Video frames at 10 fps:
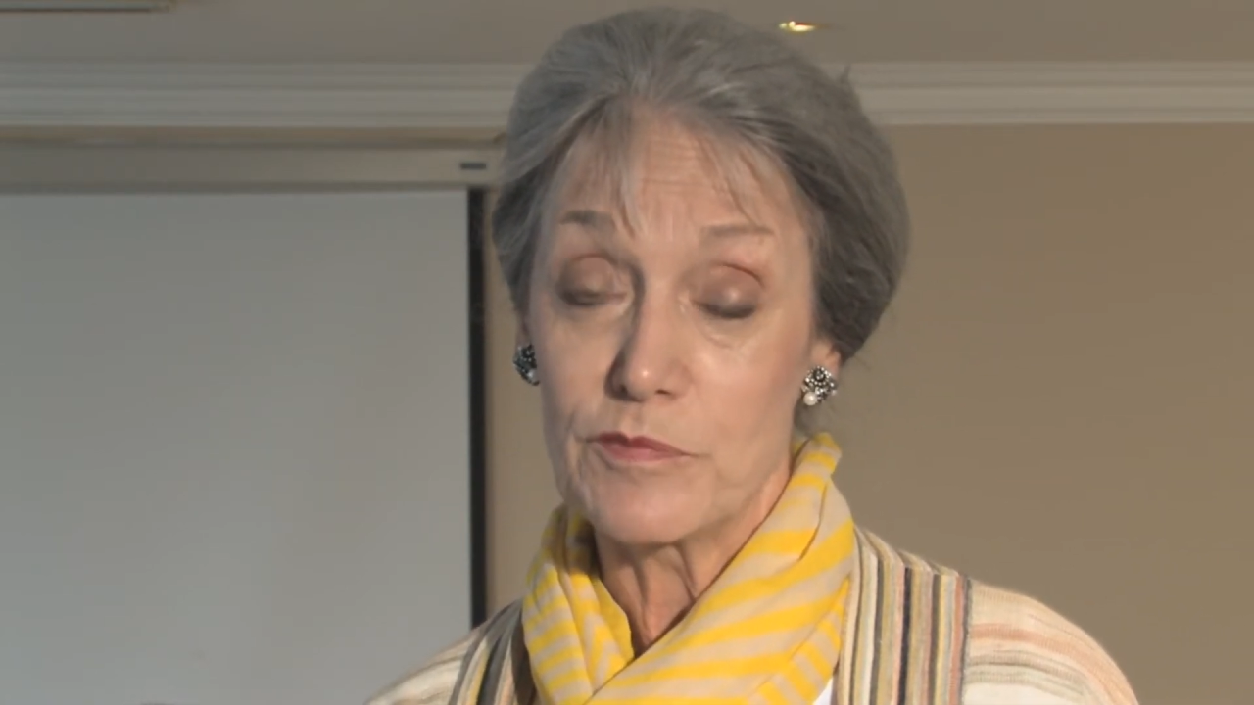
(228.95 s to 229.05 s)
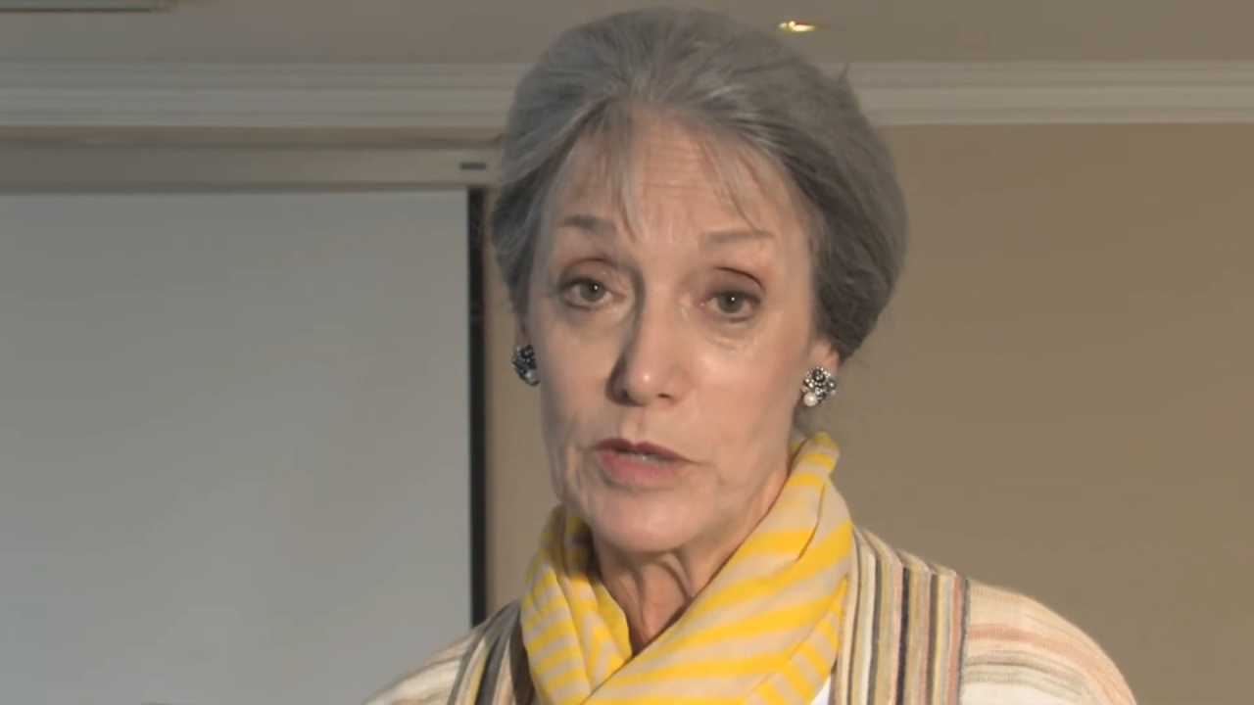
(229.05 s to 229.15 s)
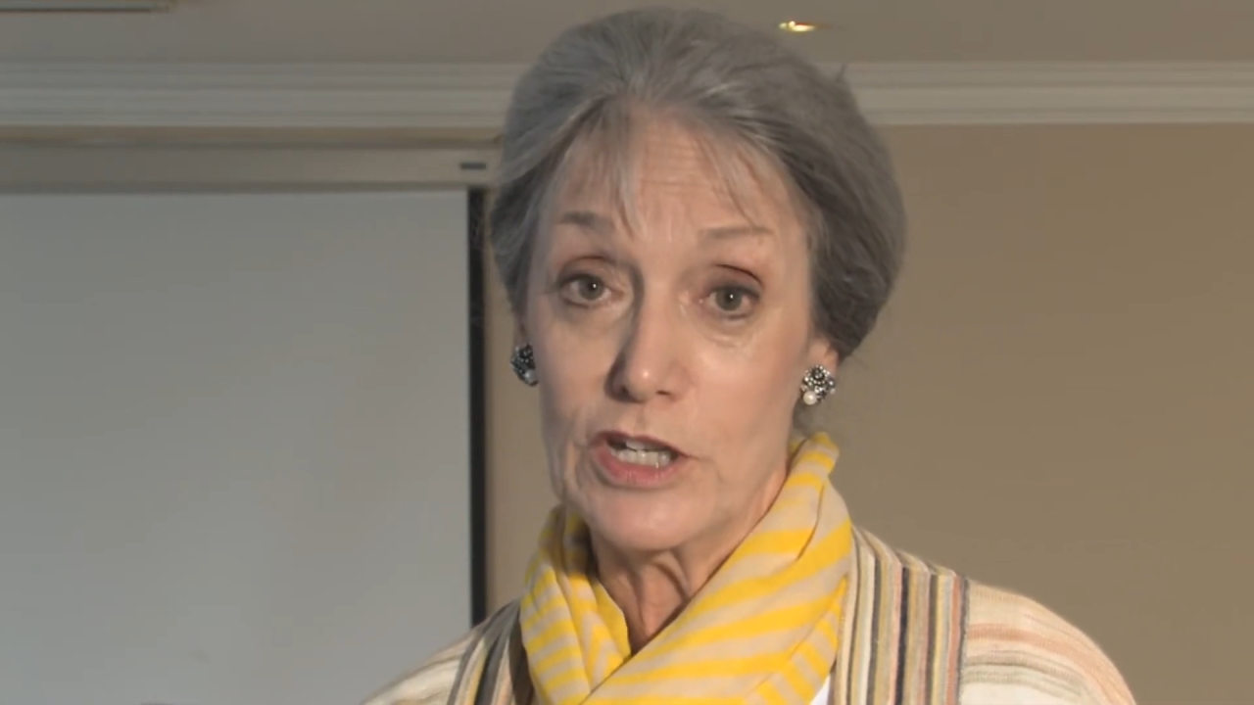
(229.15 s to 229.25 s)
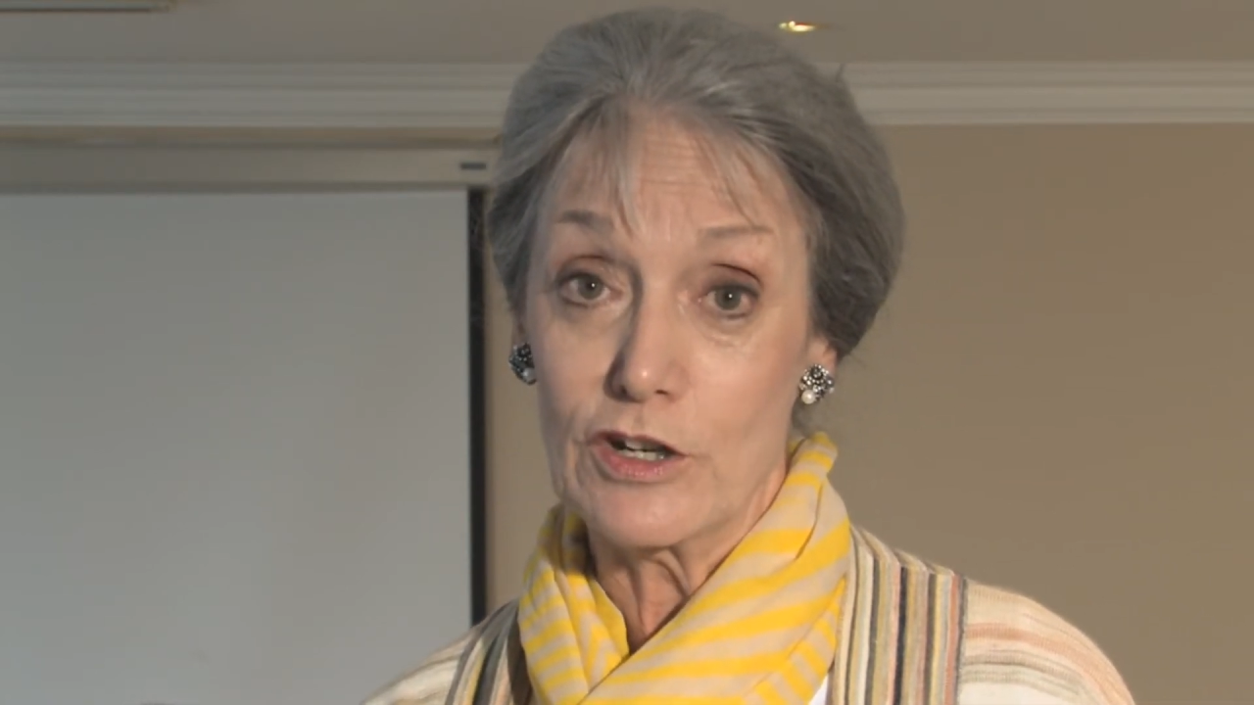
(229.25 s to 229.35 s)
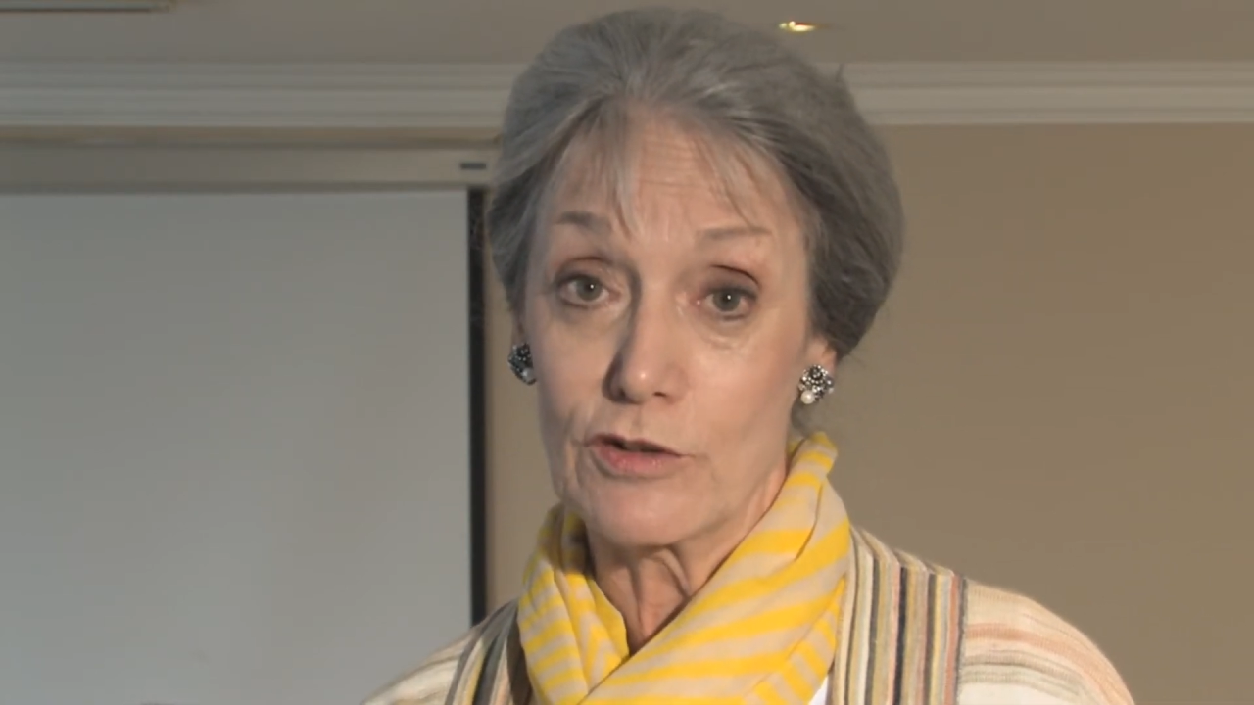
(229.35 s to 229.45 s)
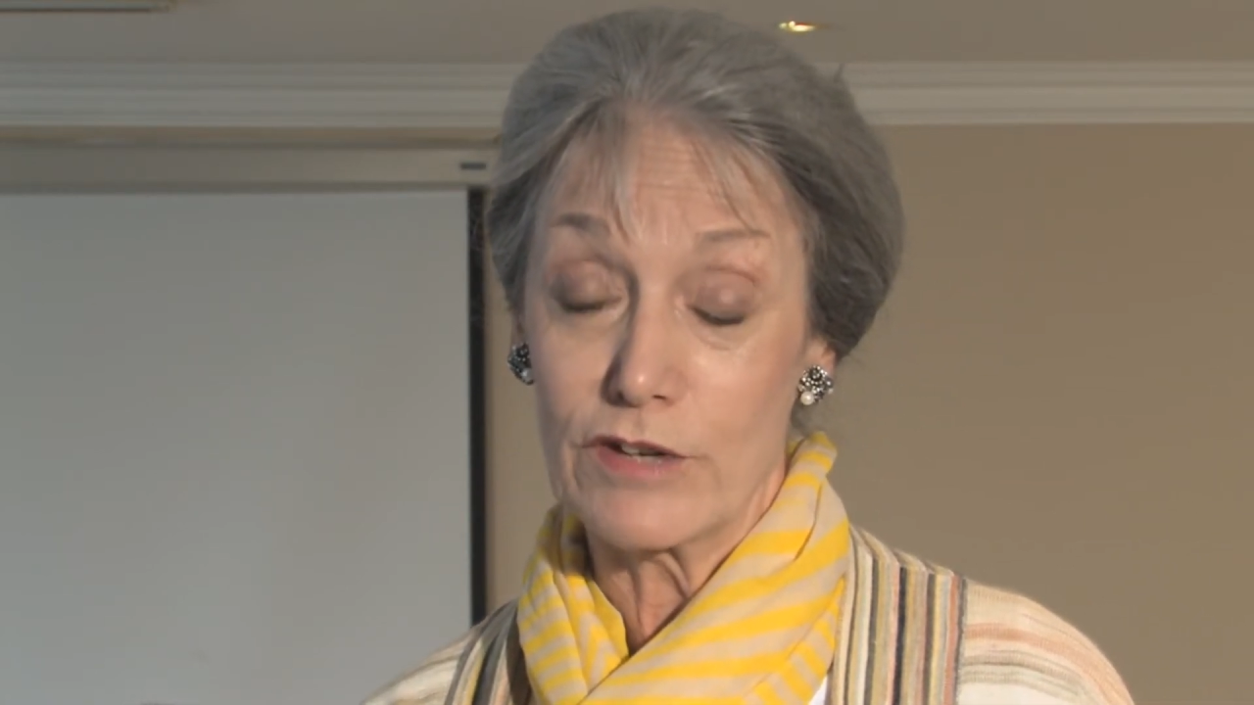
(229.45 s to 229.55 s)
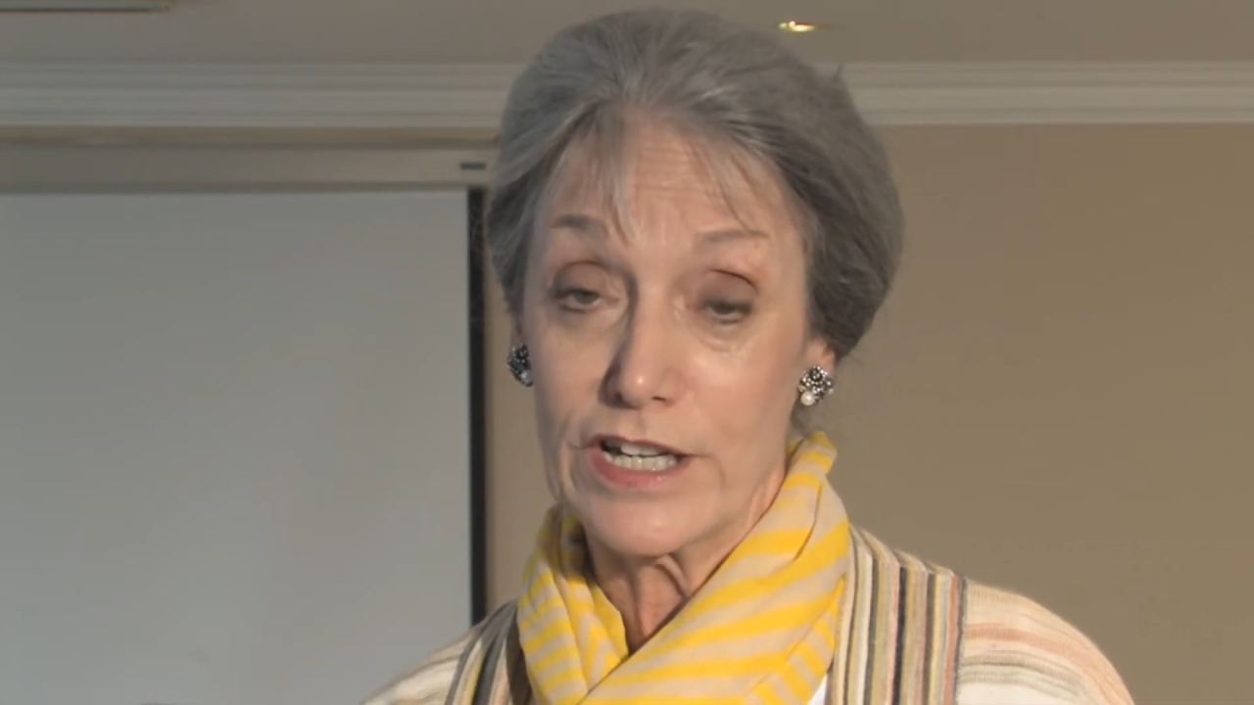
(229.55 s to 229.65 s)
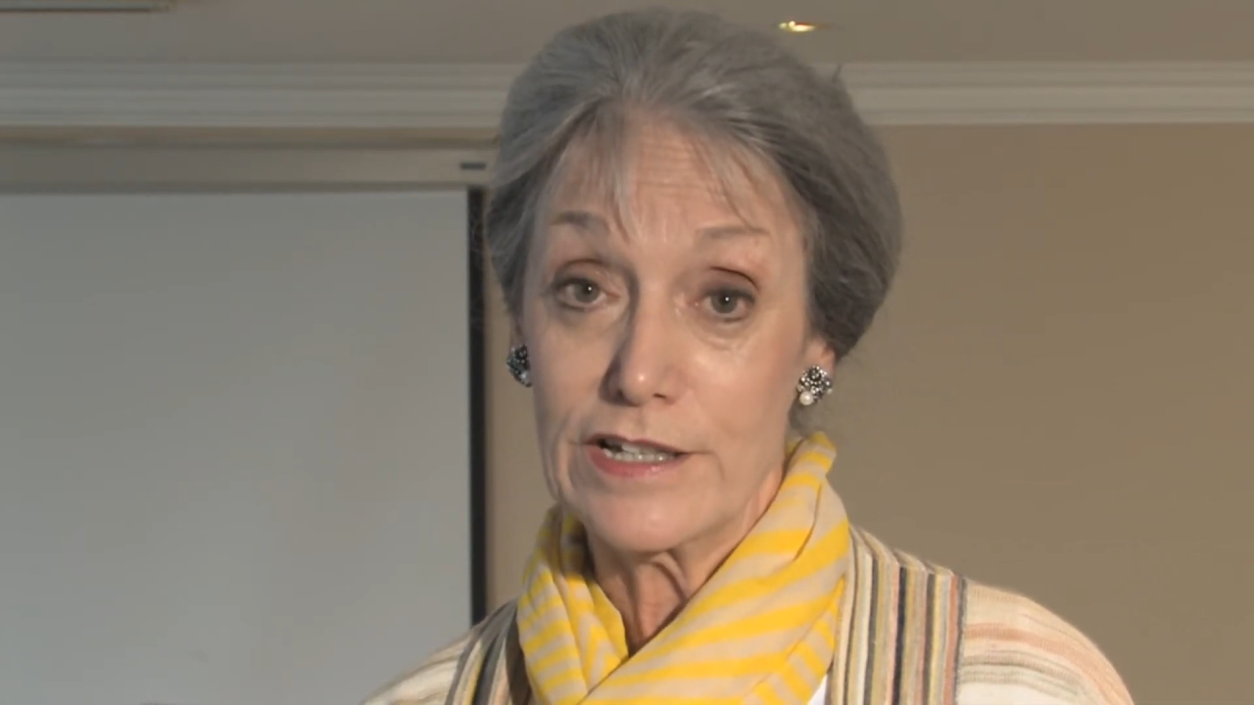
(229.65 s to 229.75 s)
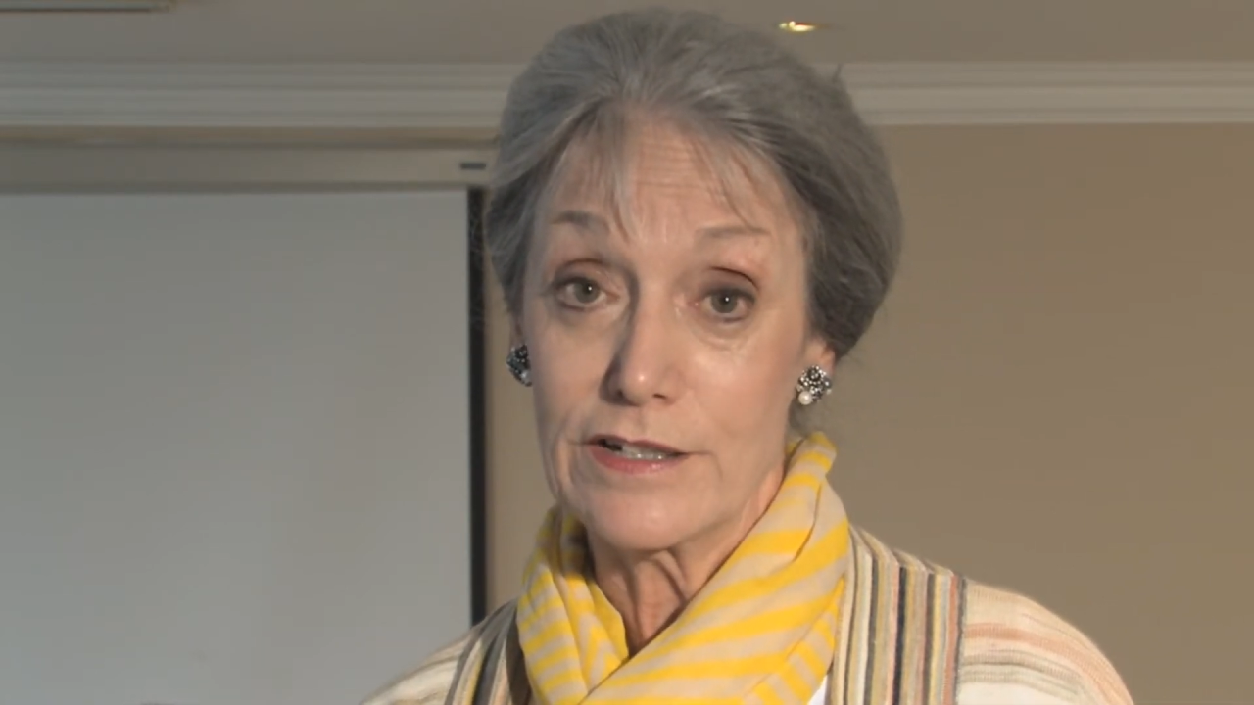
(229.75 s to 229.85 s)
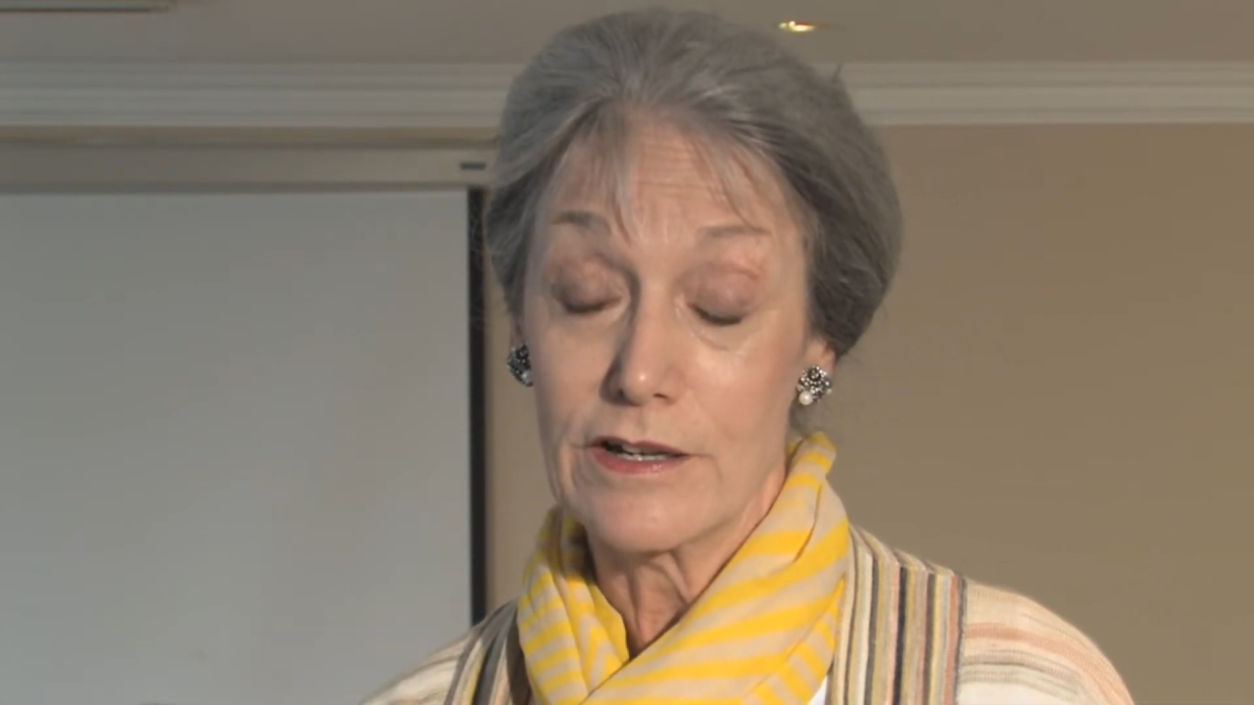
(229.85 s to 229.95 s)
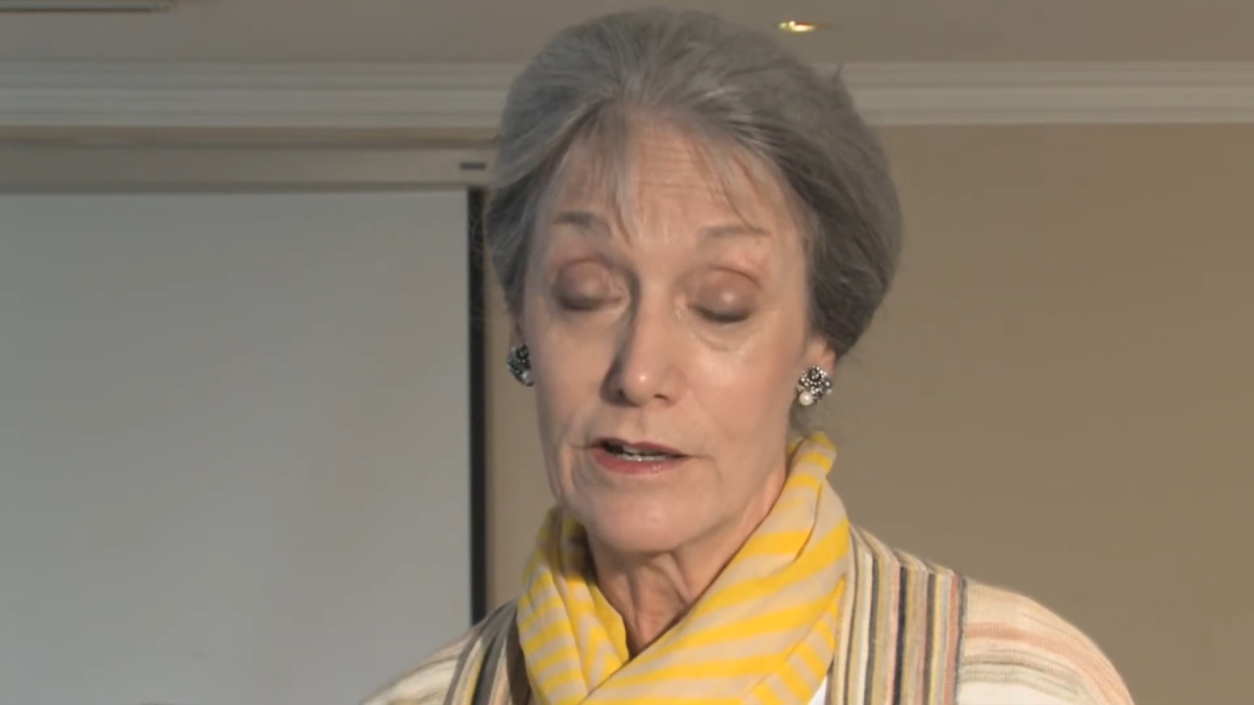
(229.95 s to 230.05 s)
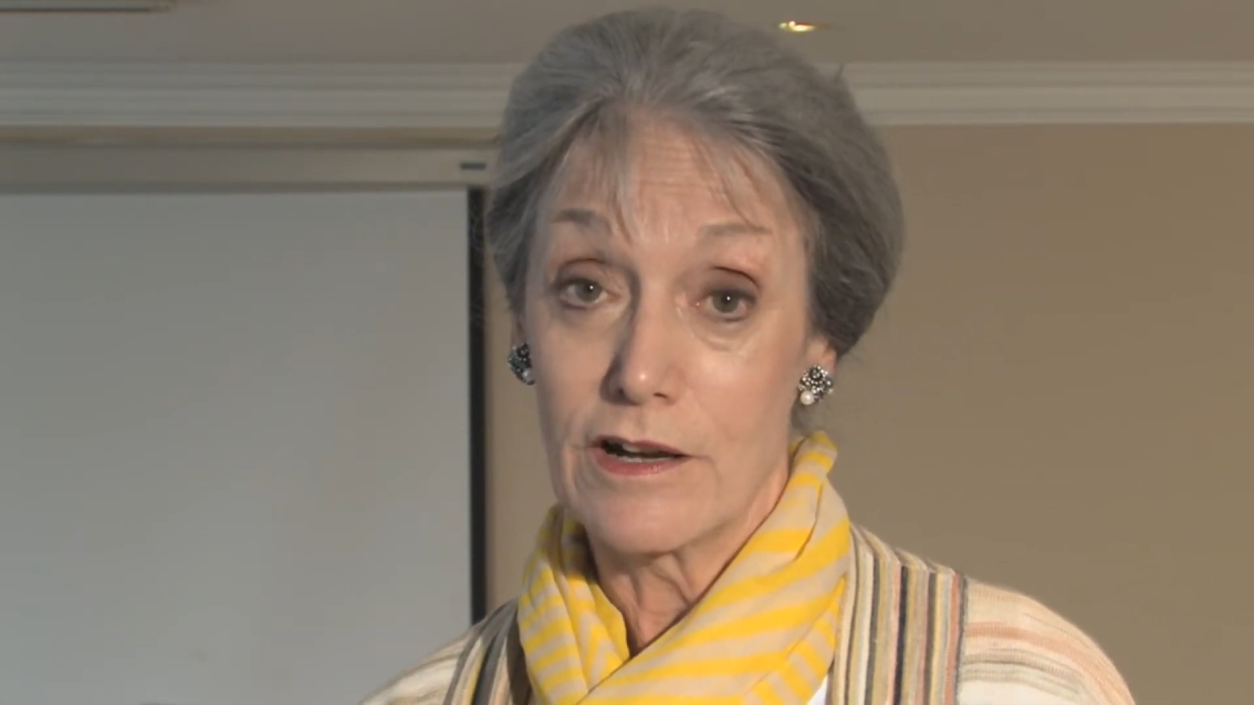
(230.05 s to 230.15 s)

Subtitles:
have been agreed,